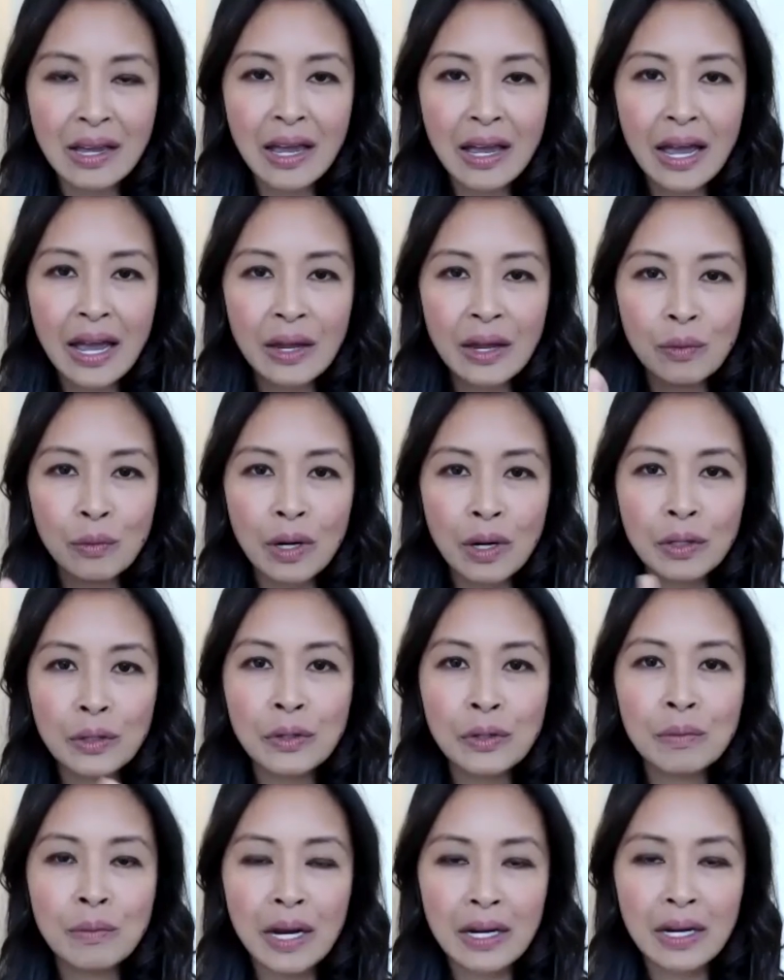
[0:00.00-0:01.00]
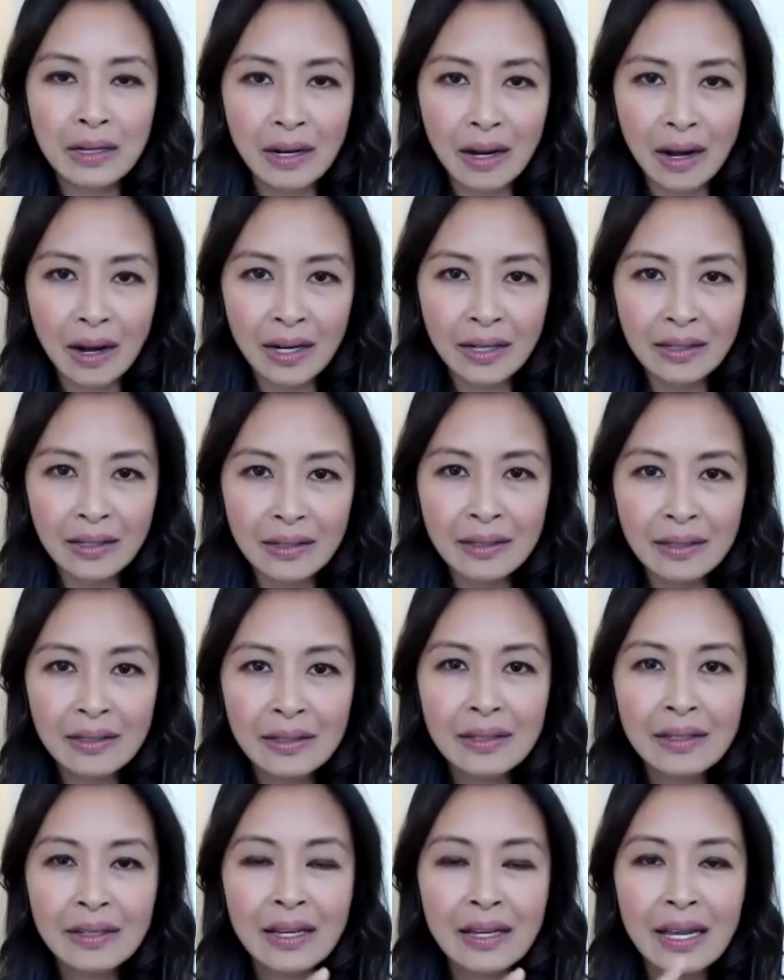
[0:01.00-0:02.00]
and one who might not.
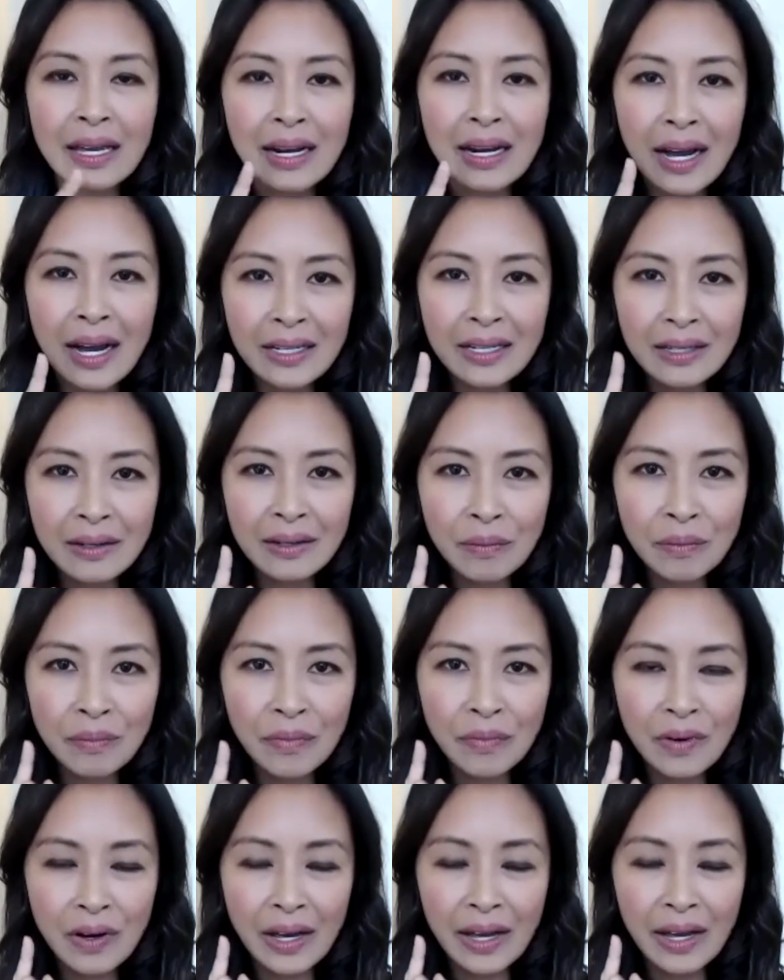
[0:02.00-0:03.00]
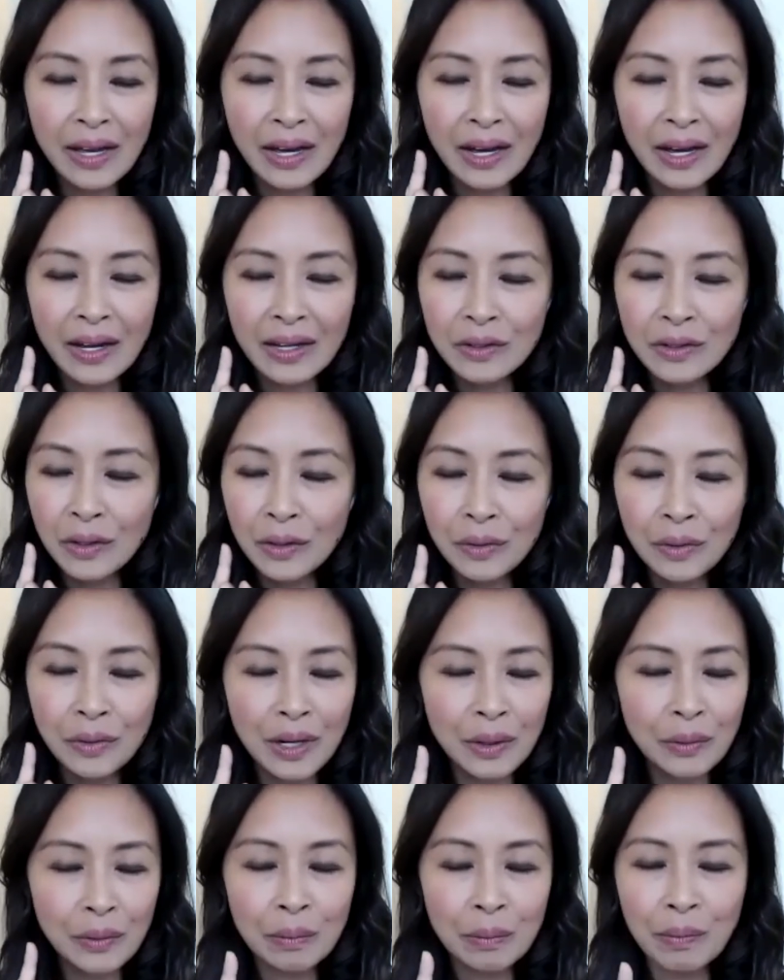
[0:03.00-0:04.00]
And I know who
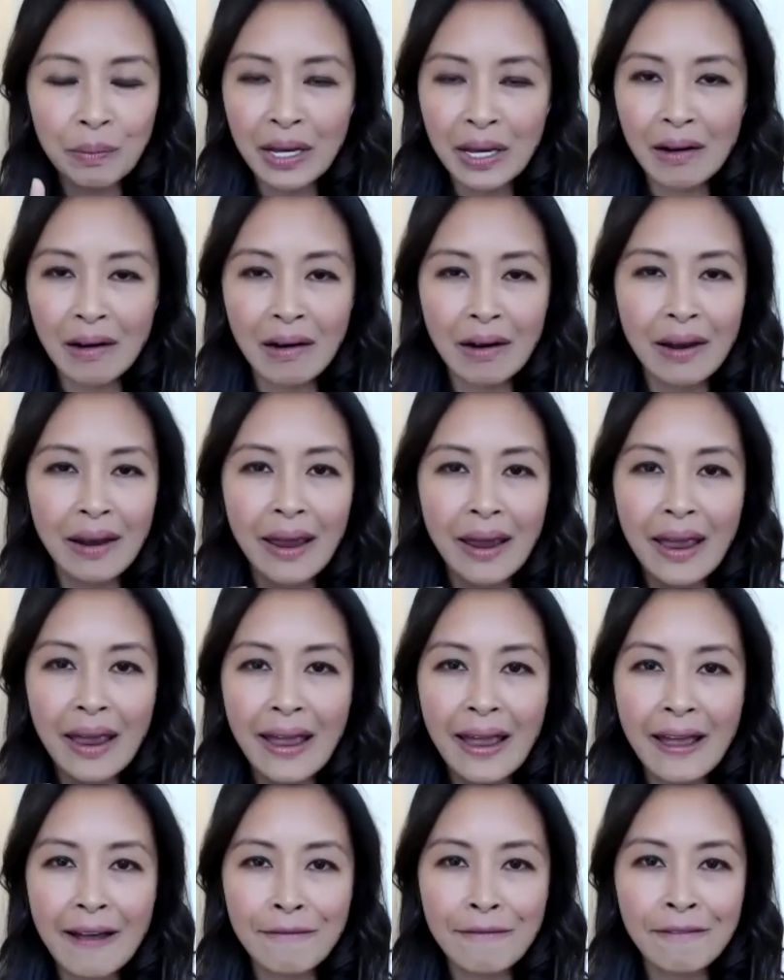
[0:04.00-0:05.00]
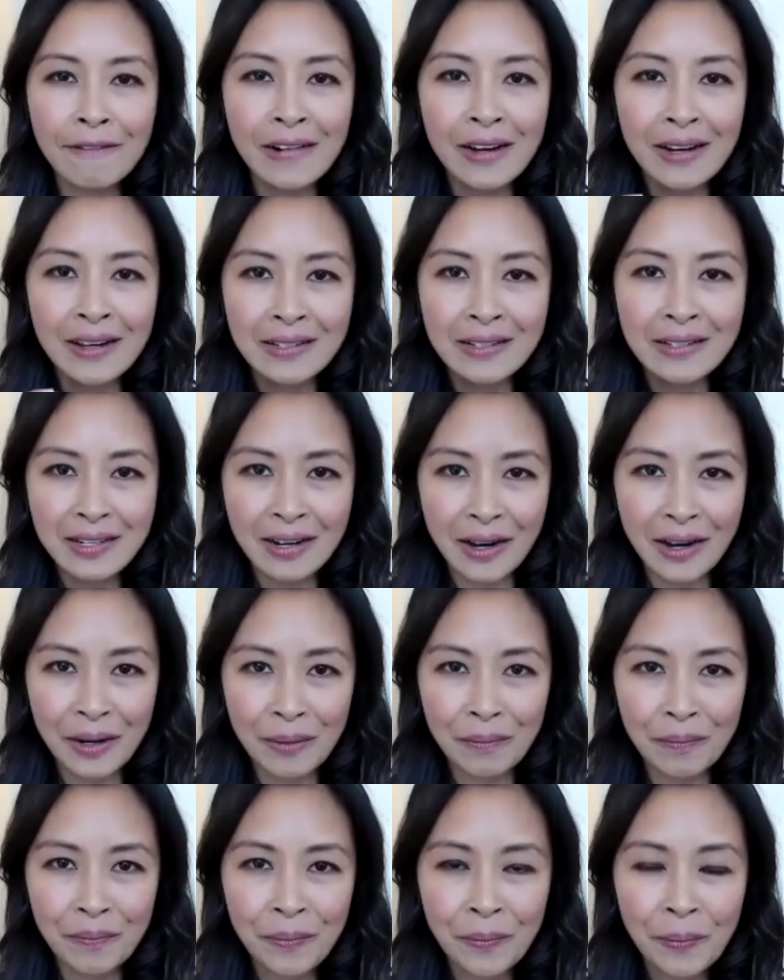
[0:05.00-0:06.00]
I would bet on every
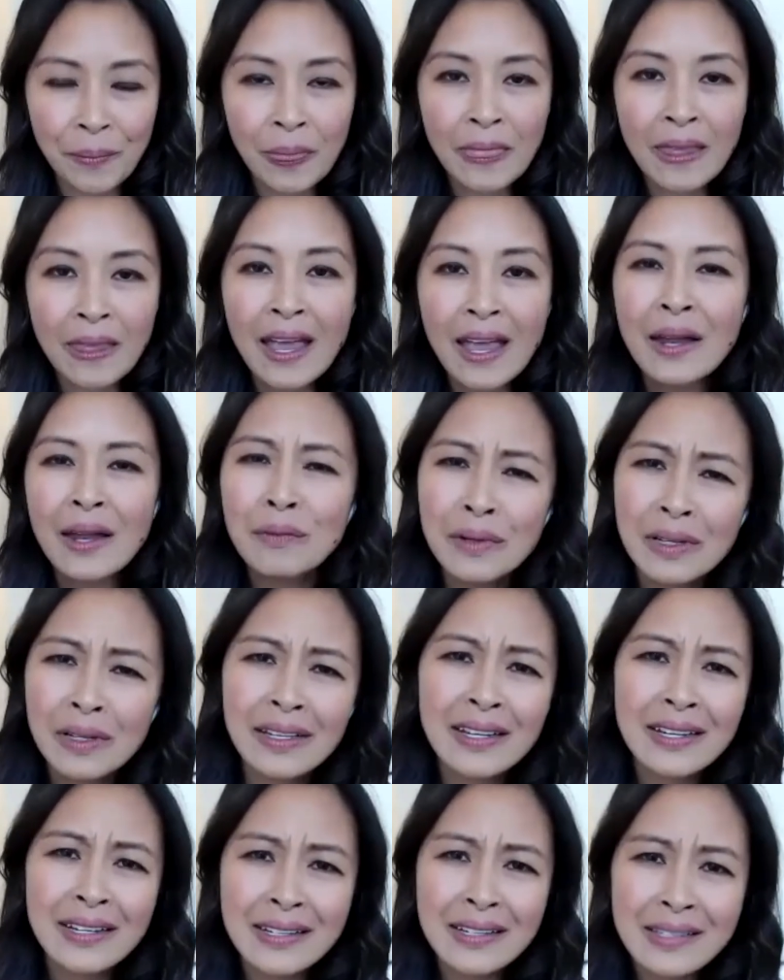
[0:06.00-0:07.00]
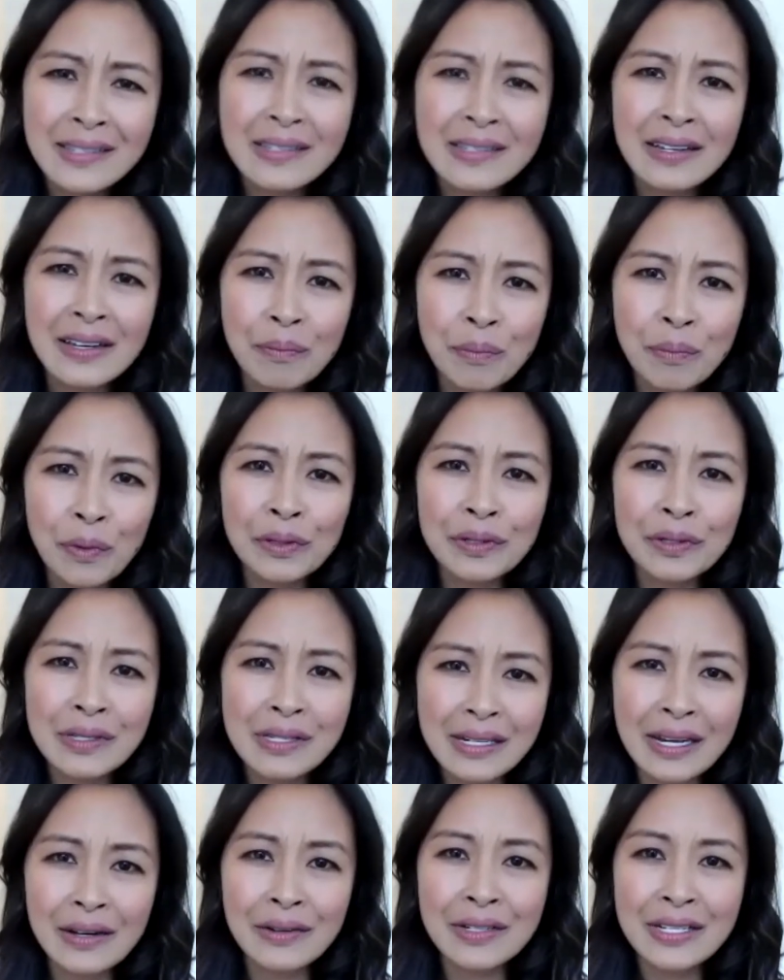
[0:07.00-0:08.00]
time. And really it boils
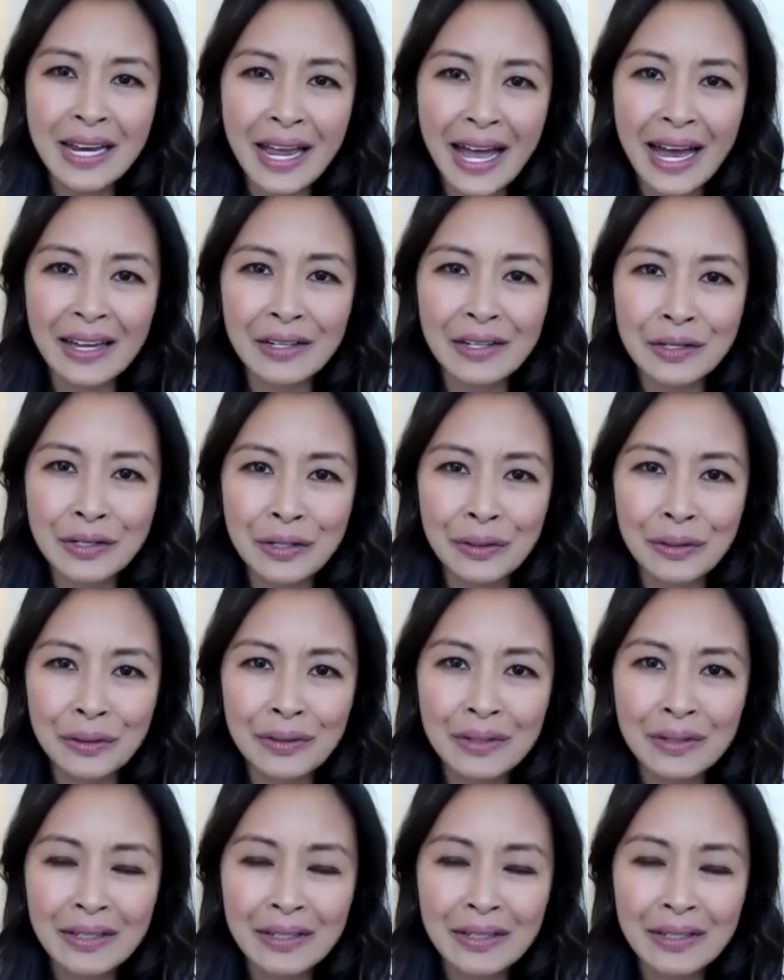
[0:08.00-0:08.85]
down to attitude.